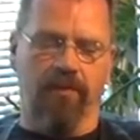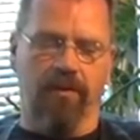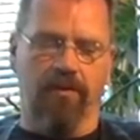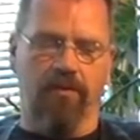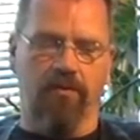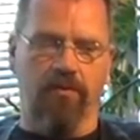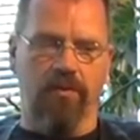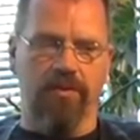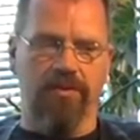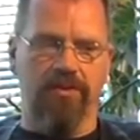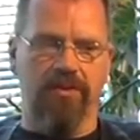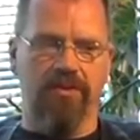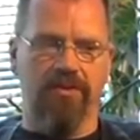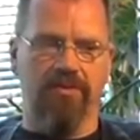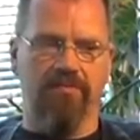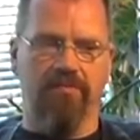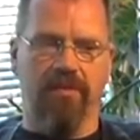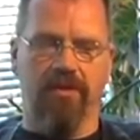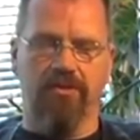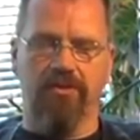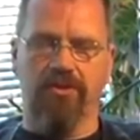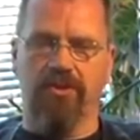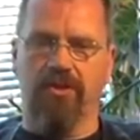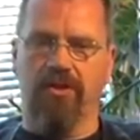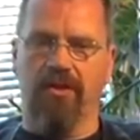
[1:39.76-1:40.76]
which is
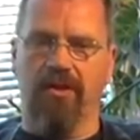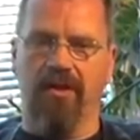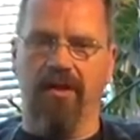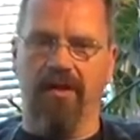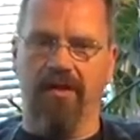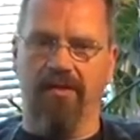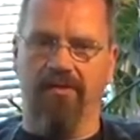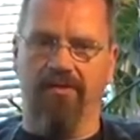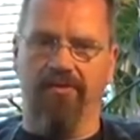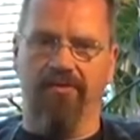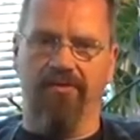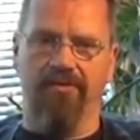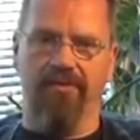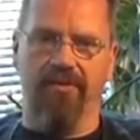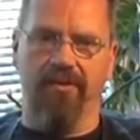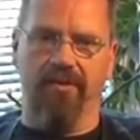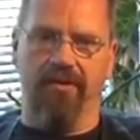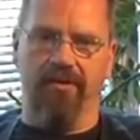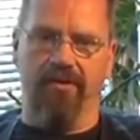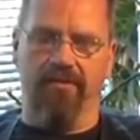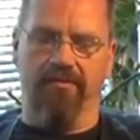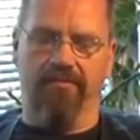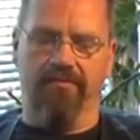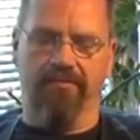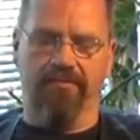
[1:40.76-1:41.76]
much healthier.
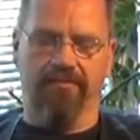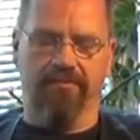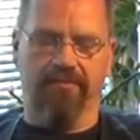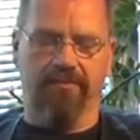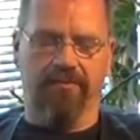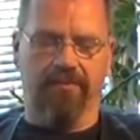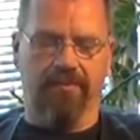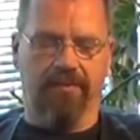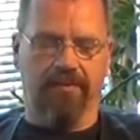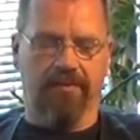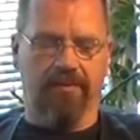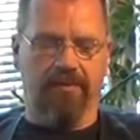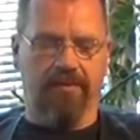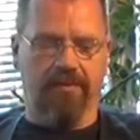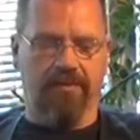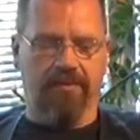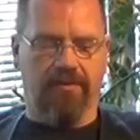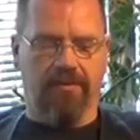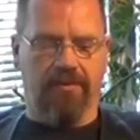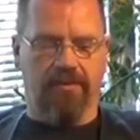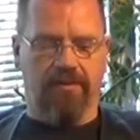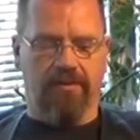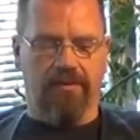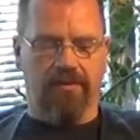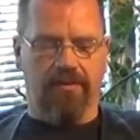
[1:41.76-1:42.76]

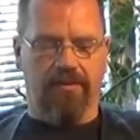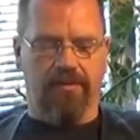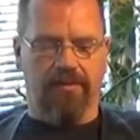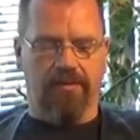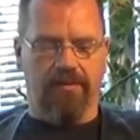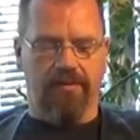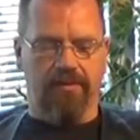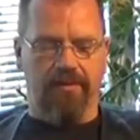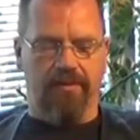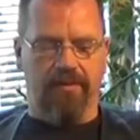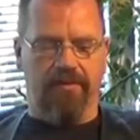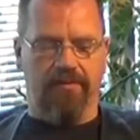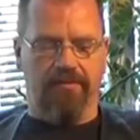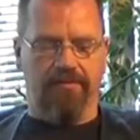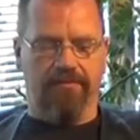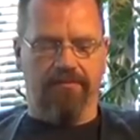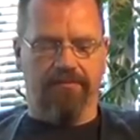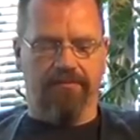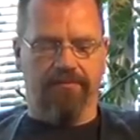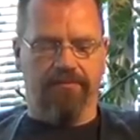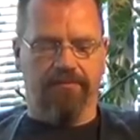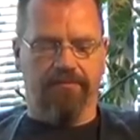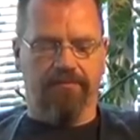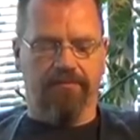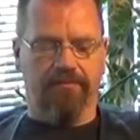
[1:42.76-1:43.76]
Yeah.
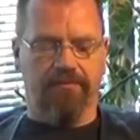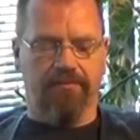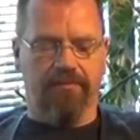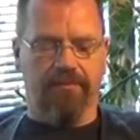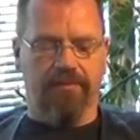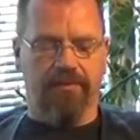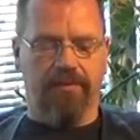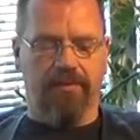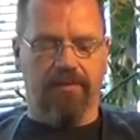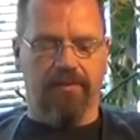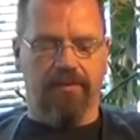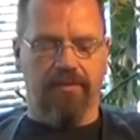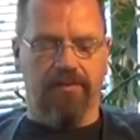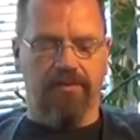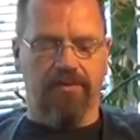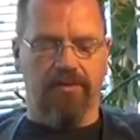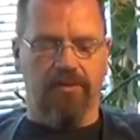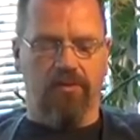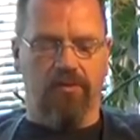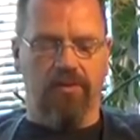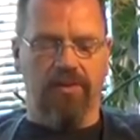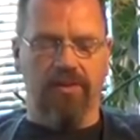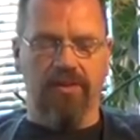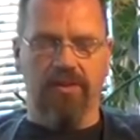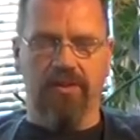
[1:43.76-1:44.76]
So
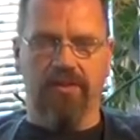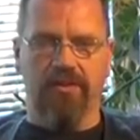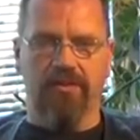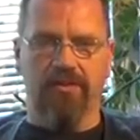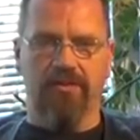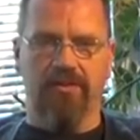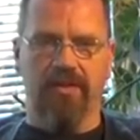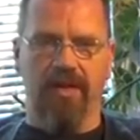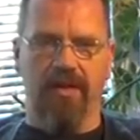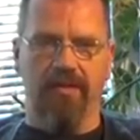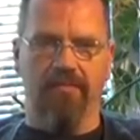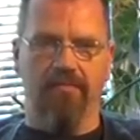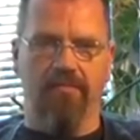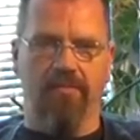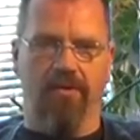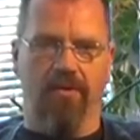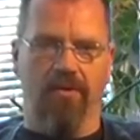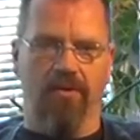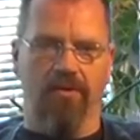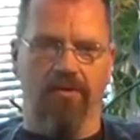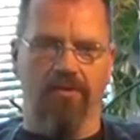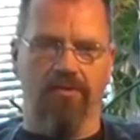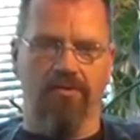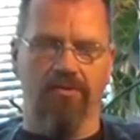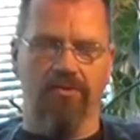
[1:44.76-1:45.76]
we need
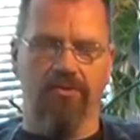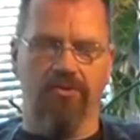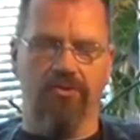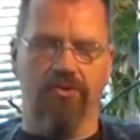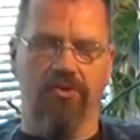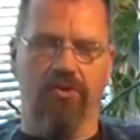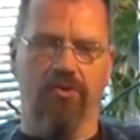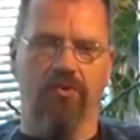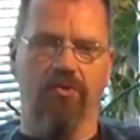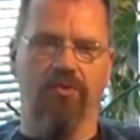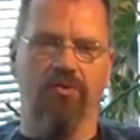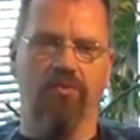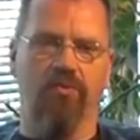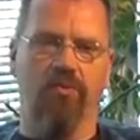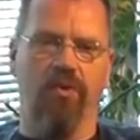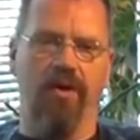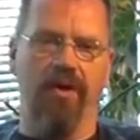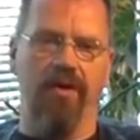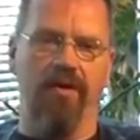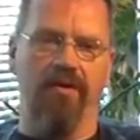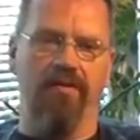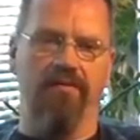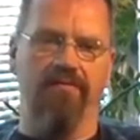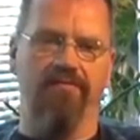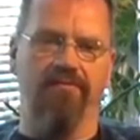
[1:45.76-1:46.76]
Denmark to show the
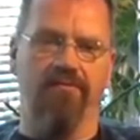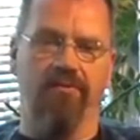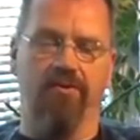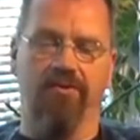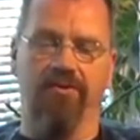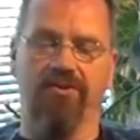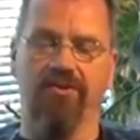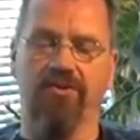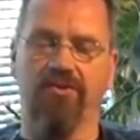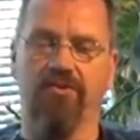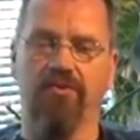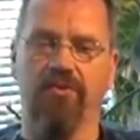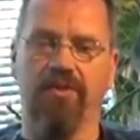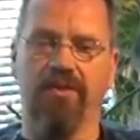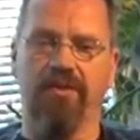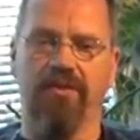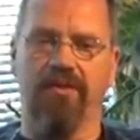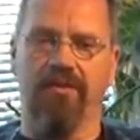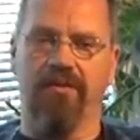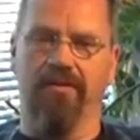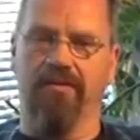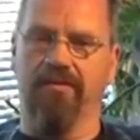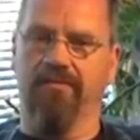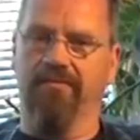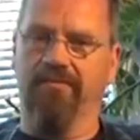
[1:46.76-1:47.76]
way for Sweden
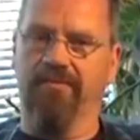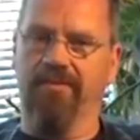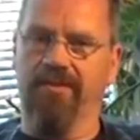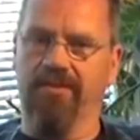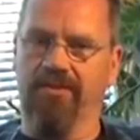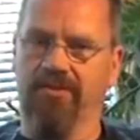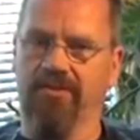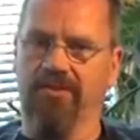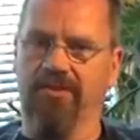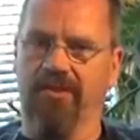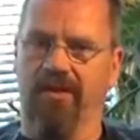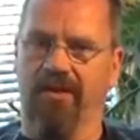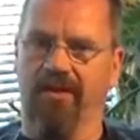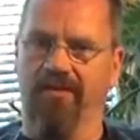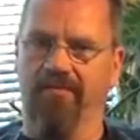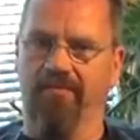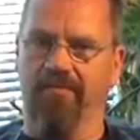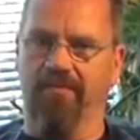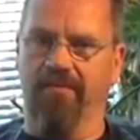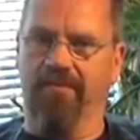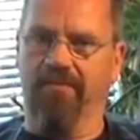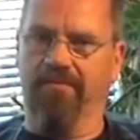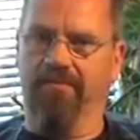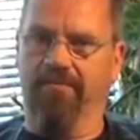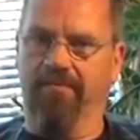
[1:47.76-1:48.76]
this time.
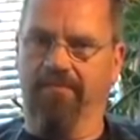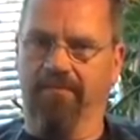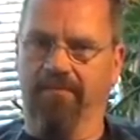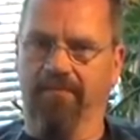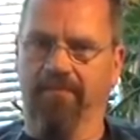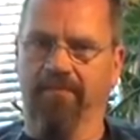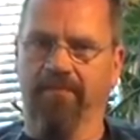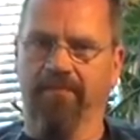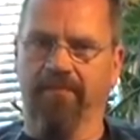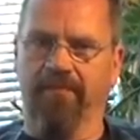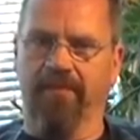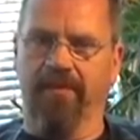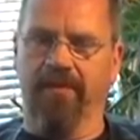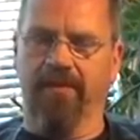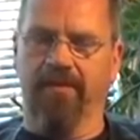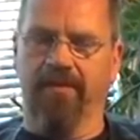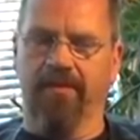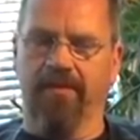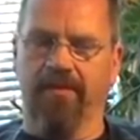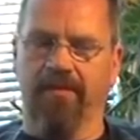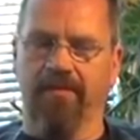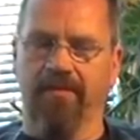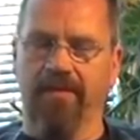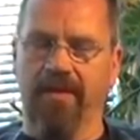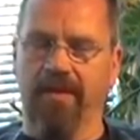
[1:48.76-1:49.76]

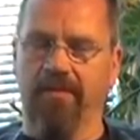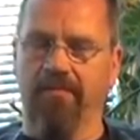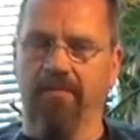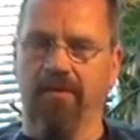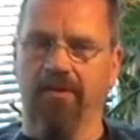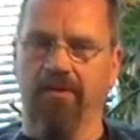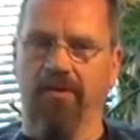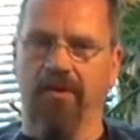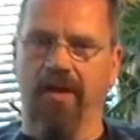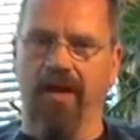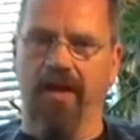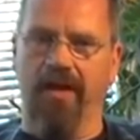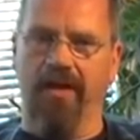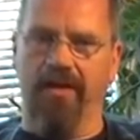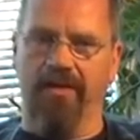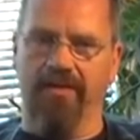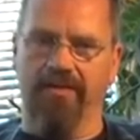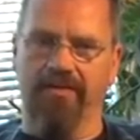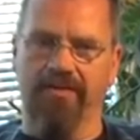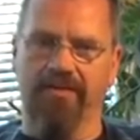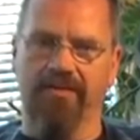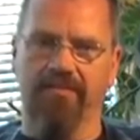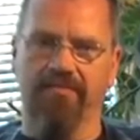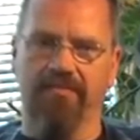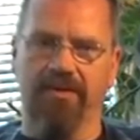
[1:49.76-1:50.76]
Denmark
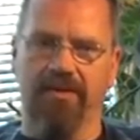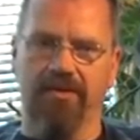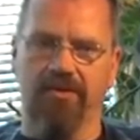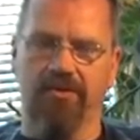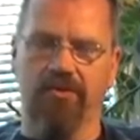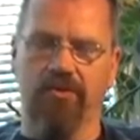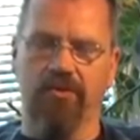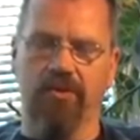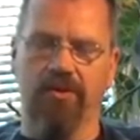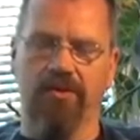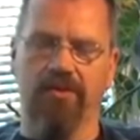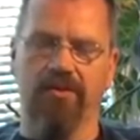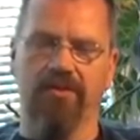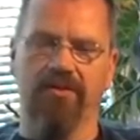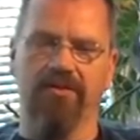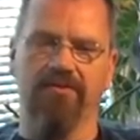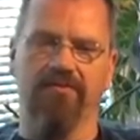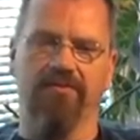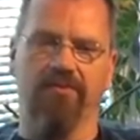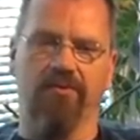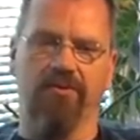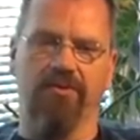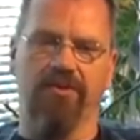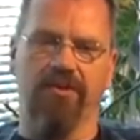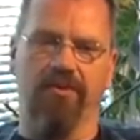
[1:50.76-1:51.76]
has been doing this
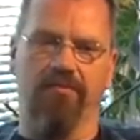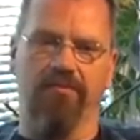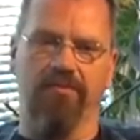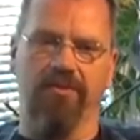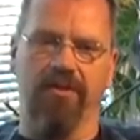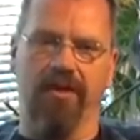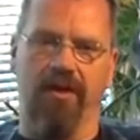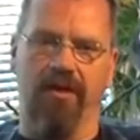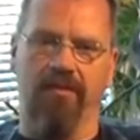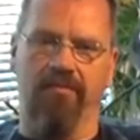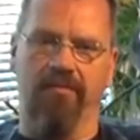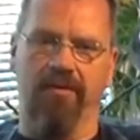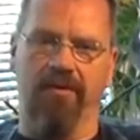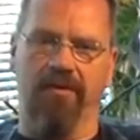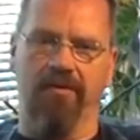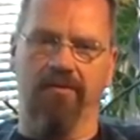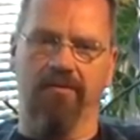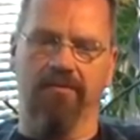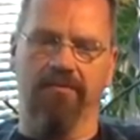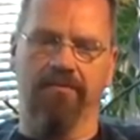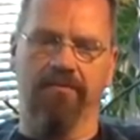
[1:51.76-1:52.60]
for some time now.